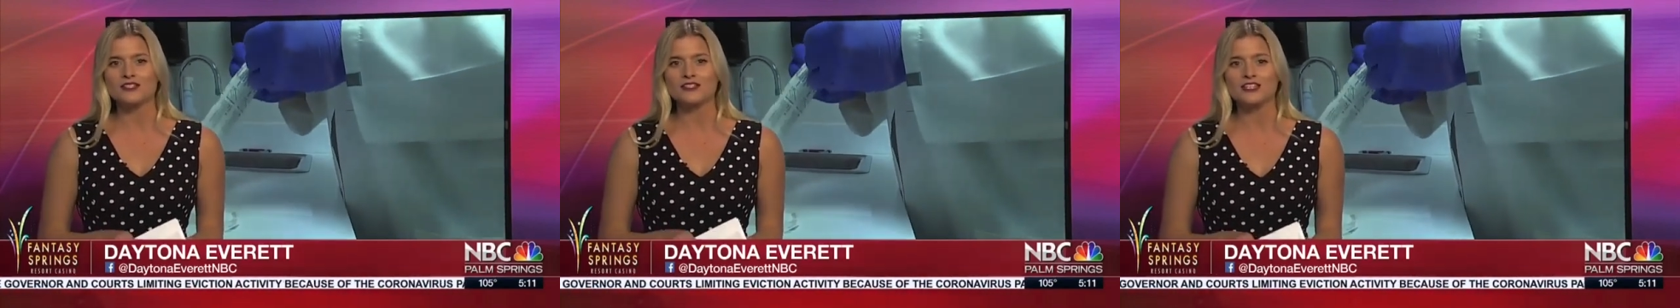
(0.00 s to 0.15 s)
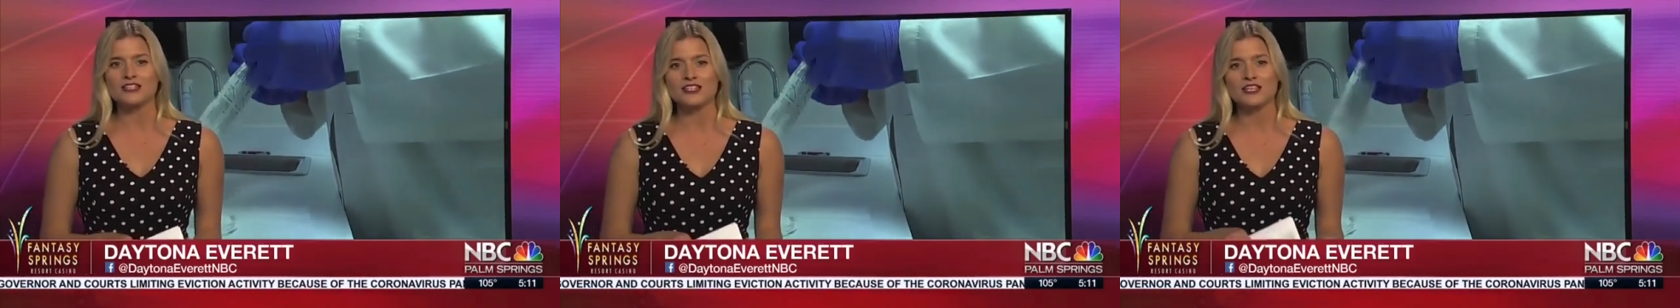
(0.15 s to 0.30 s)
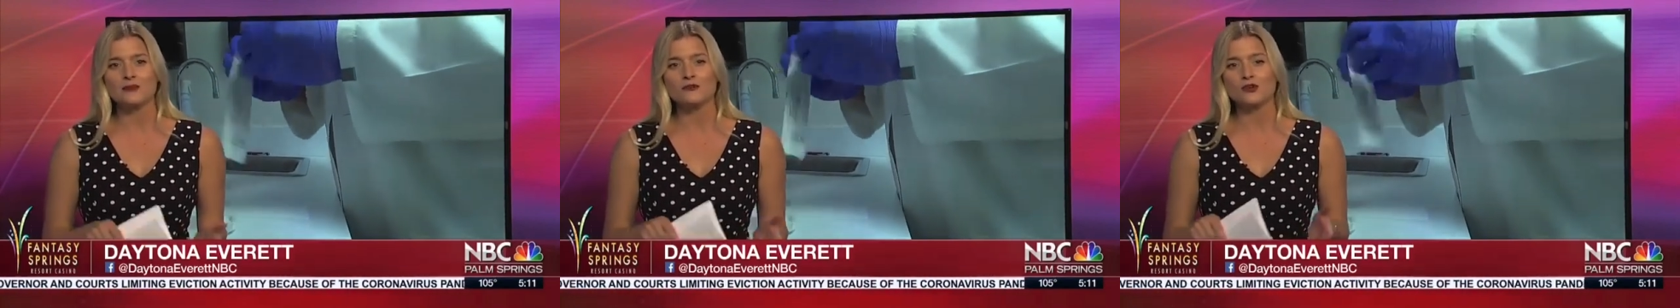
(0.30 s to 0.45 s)

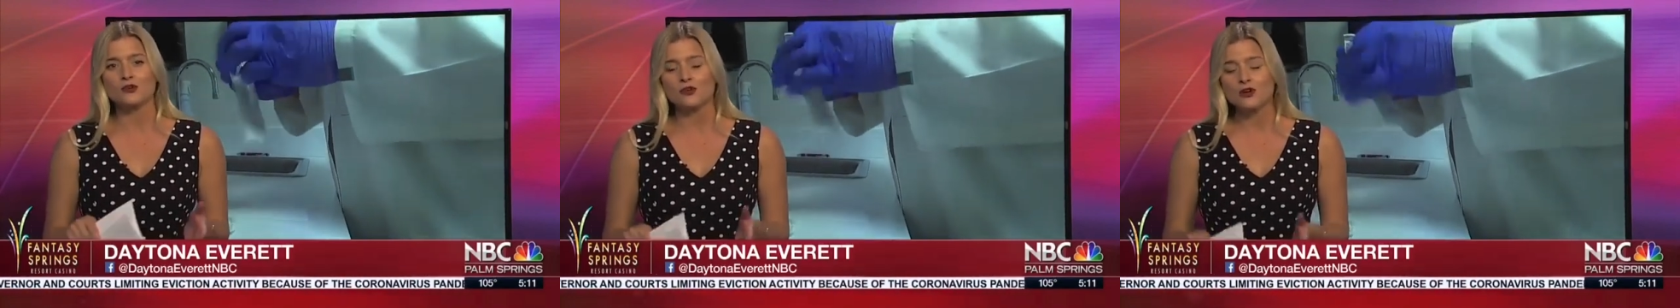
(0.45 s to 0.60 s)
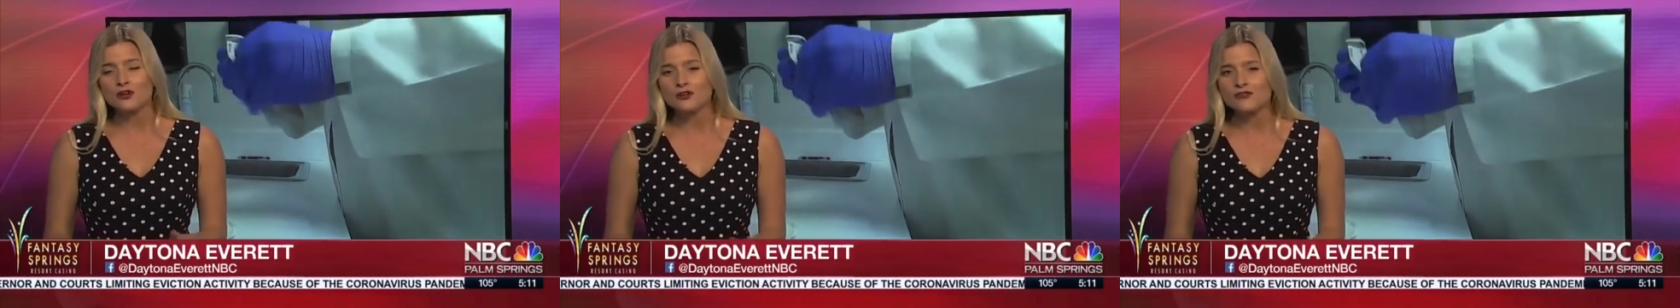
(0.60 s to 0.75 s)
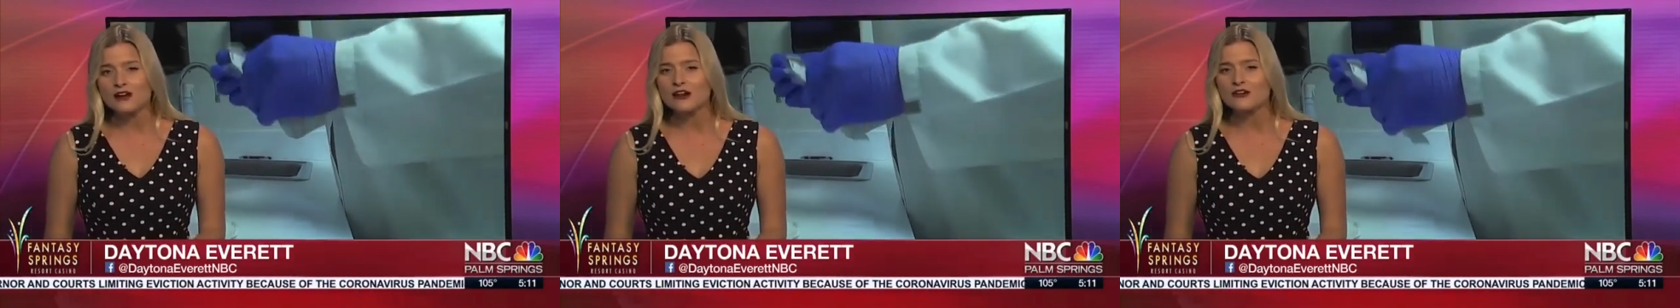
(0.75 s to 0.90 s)
to keep
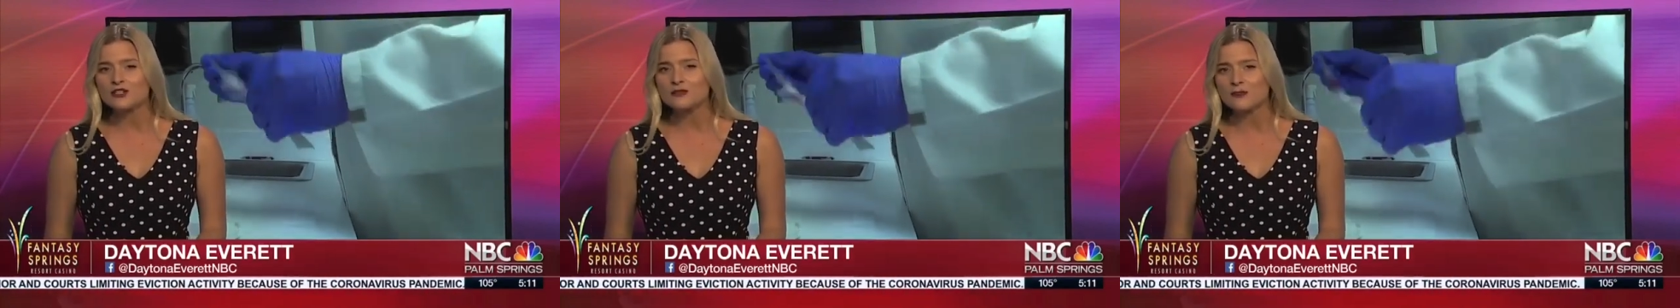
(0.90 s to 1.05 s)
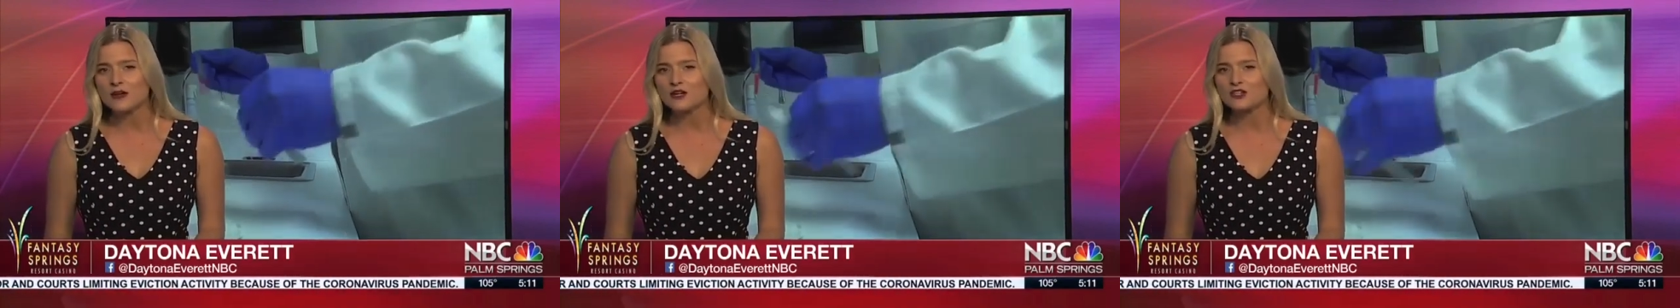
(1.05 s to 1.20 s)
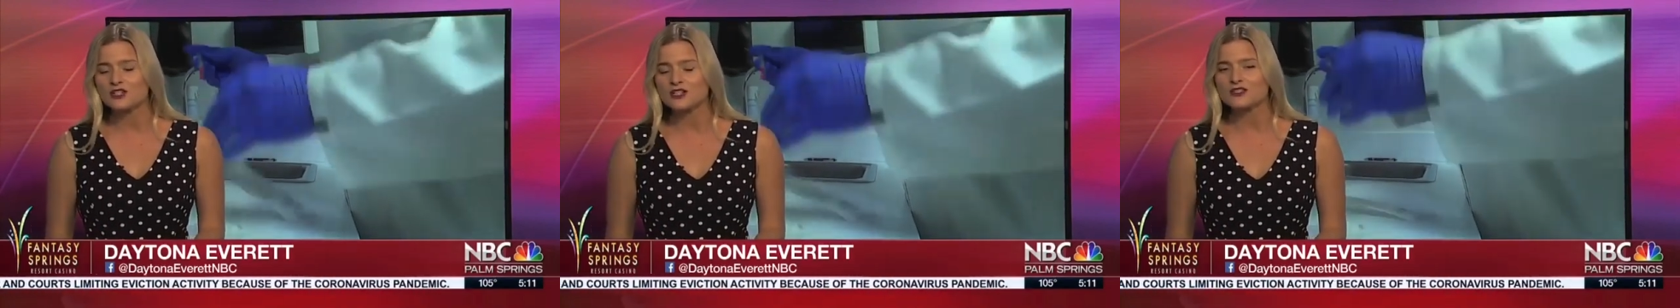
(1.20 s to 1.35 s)

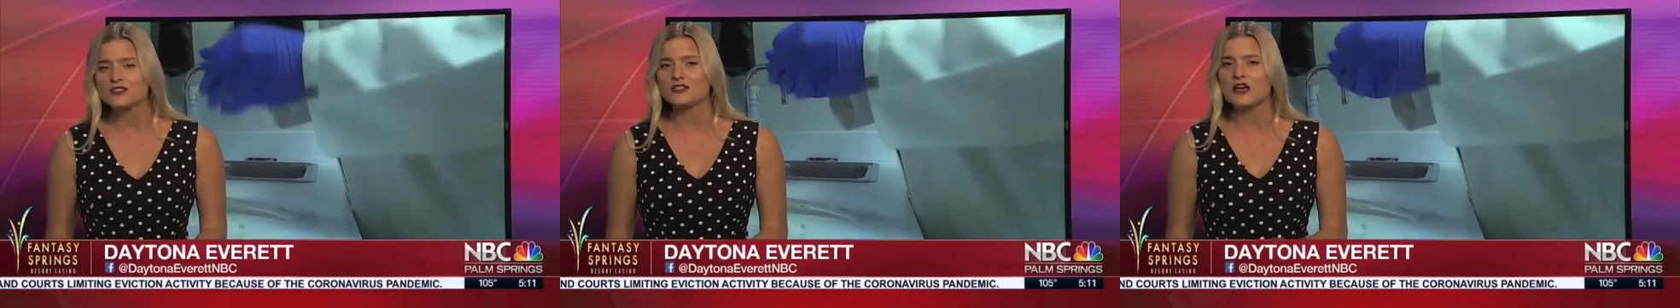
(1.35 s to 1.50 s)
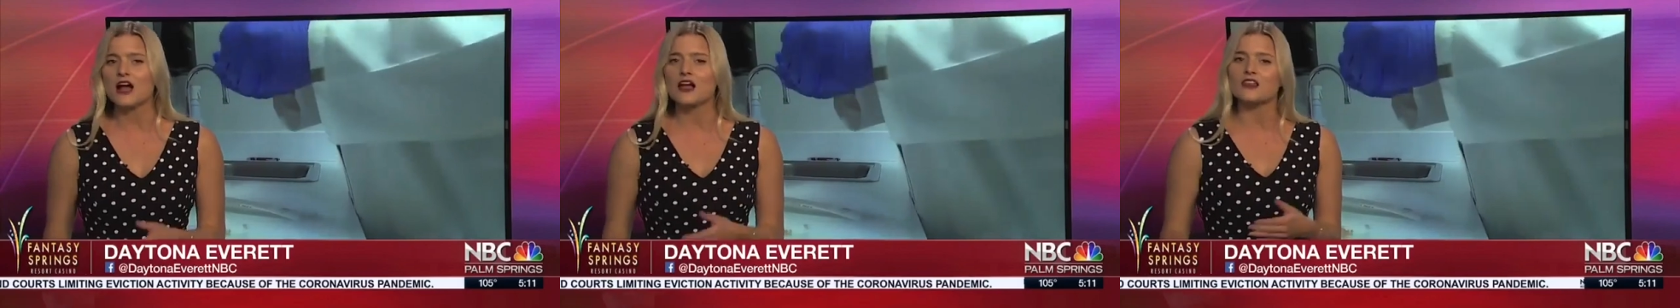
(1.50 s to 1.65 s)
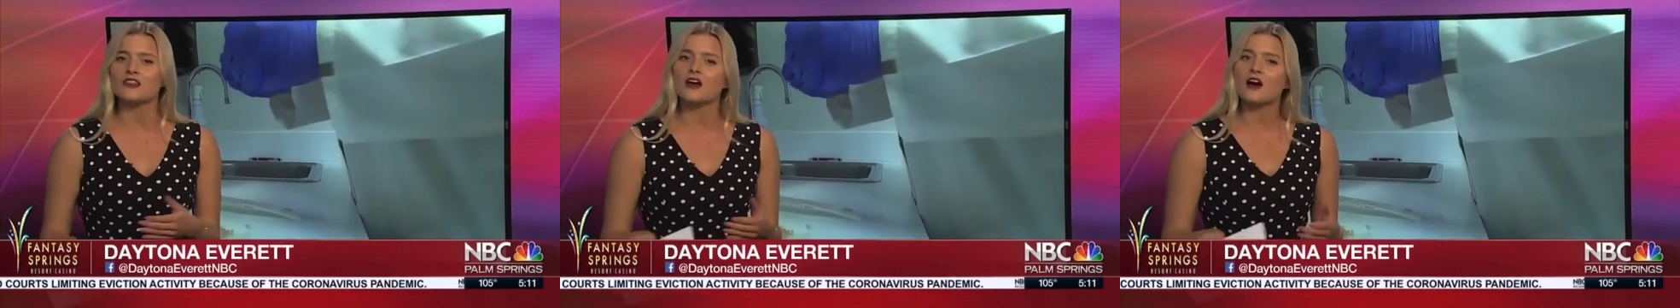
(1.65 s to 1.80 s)
coronavirus patients
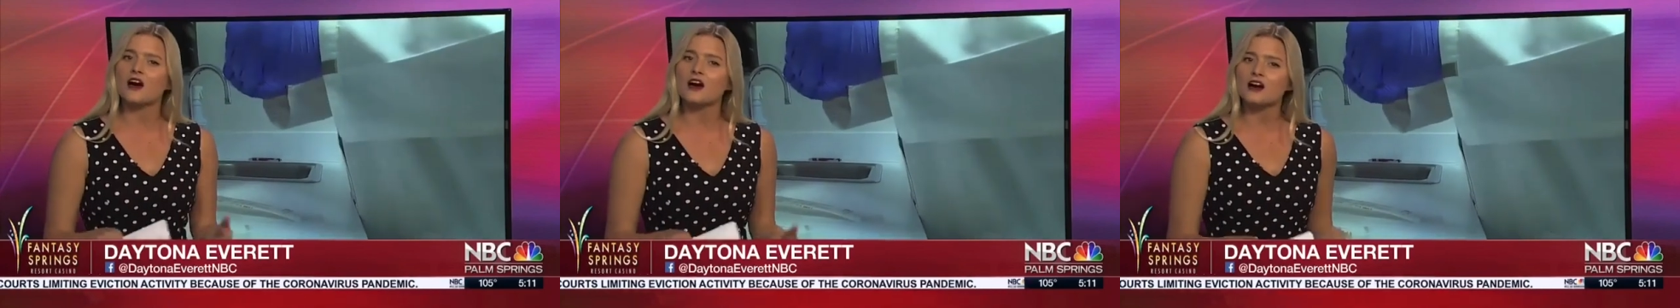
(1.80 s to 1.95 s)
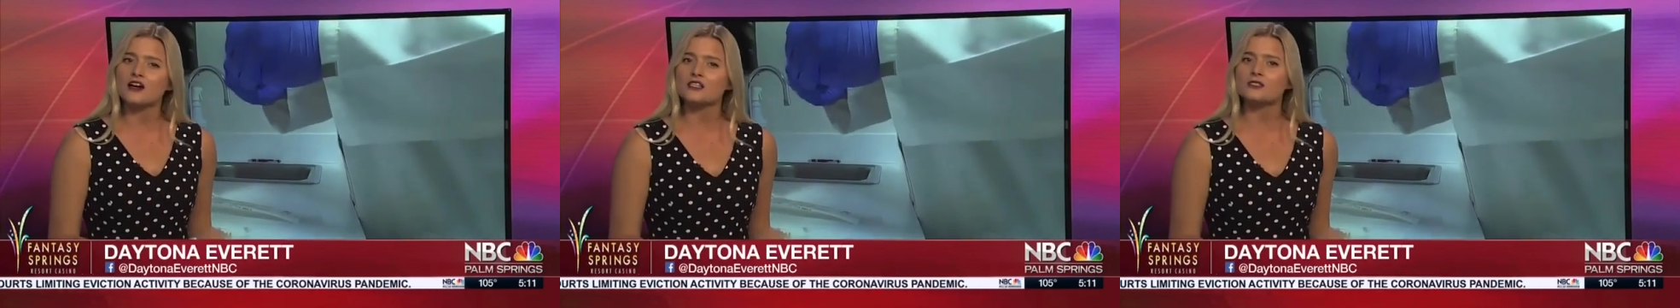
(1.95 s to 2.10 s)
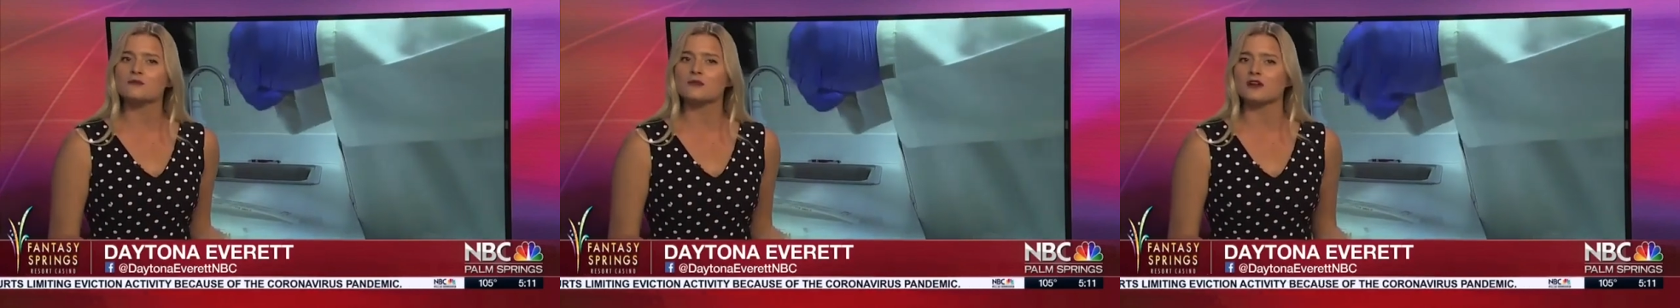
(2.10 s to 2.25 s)
out of the
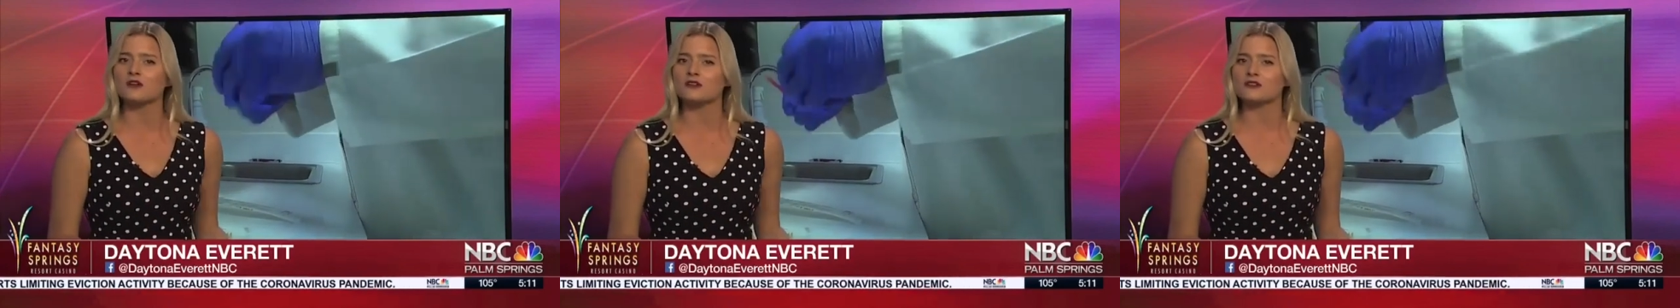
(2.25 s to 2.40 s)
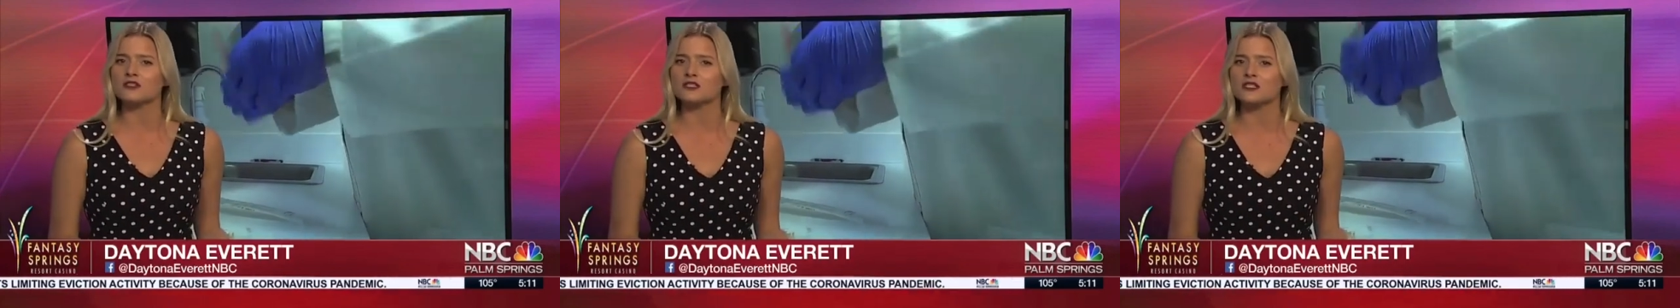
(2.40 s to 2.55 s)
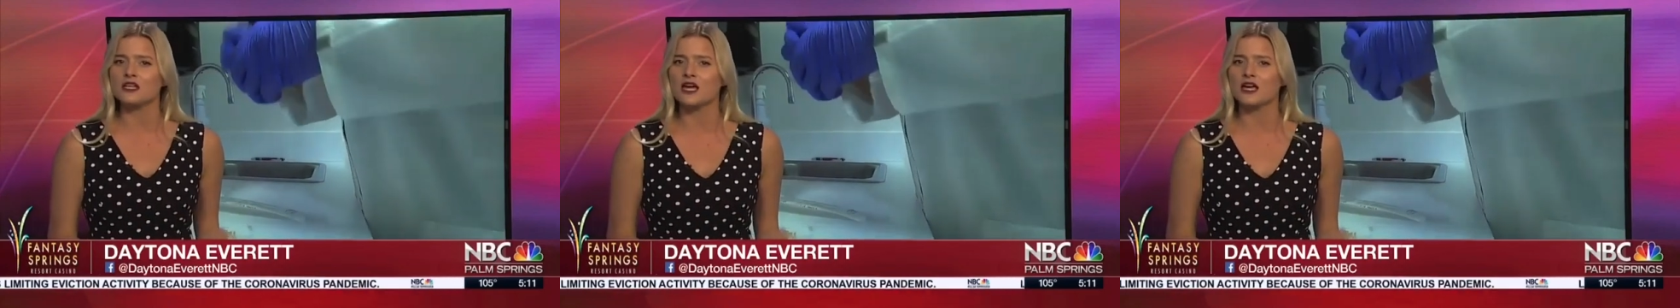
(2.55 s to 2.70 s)
hospital.
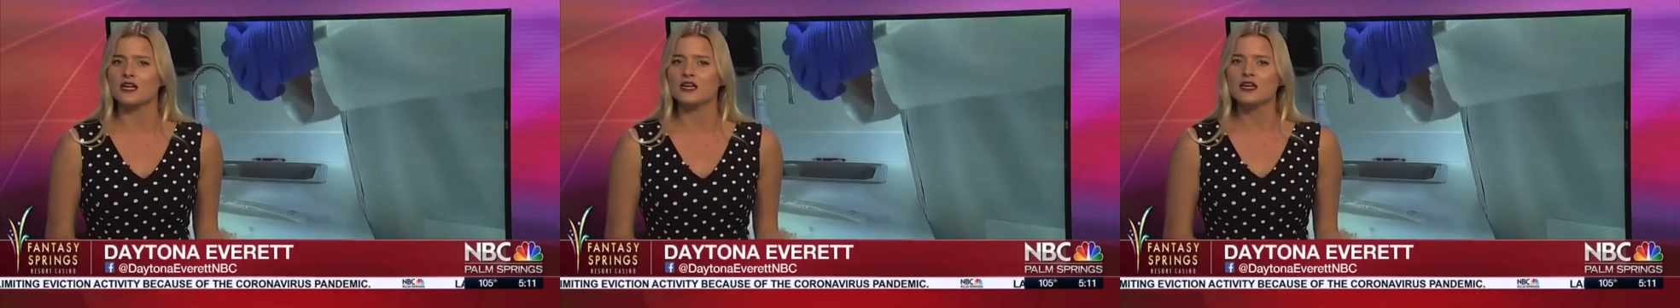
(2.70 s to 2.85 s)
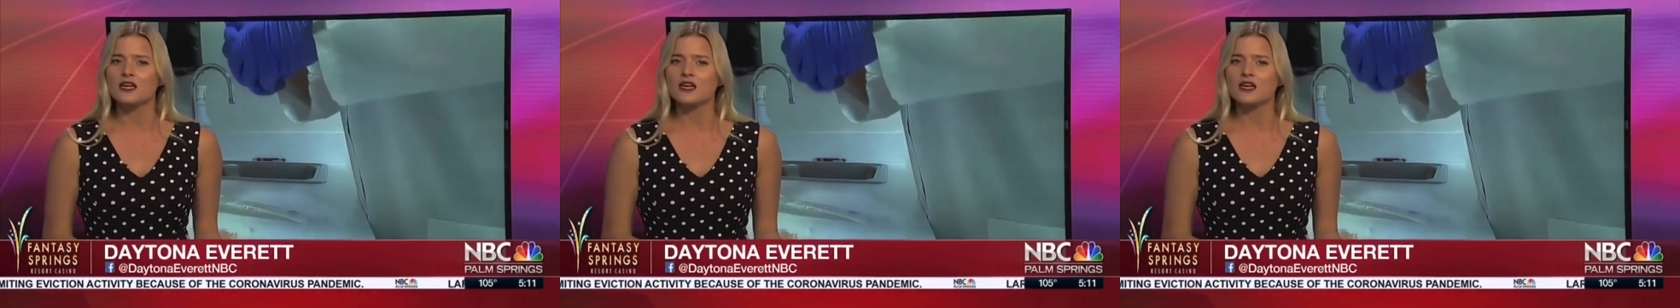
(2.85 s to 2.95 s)
Today,